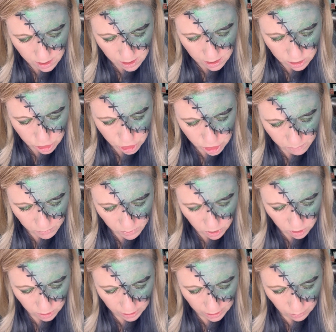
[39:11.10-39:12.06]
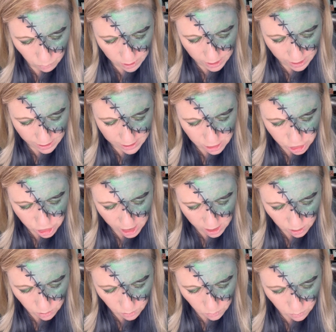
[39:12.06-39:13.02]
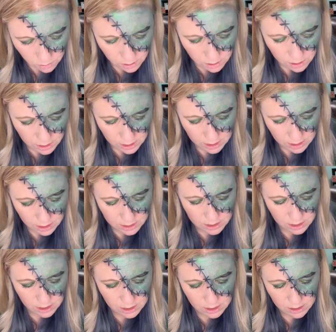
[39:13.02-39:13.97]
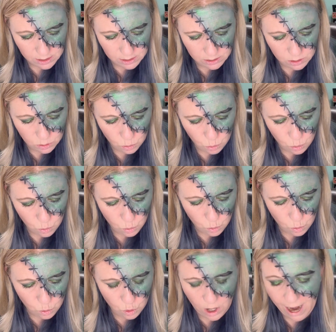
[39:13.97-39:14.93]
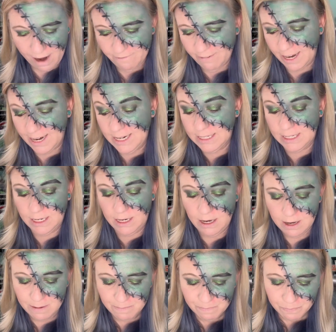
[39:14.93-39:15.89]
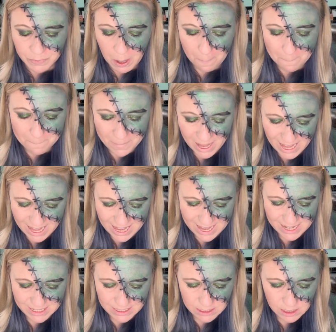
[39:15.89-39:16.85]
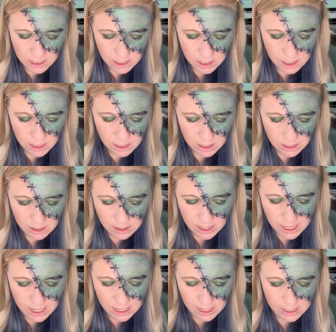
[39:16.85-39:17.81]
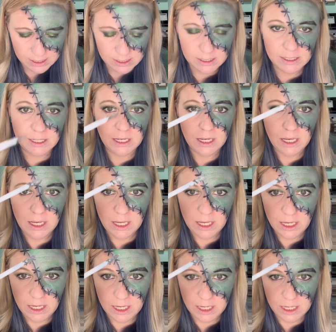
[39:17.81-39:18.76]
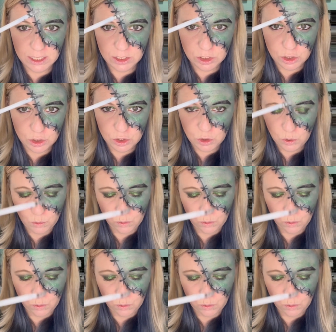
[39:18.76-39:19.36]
Shimmer liquid eyeshadow. It is graphite. But this is too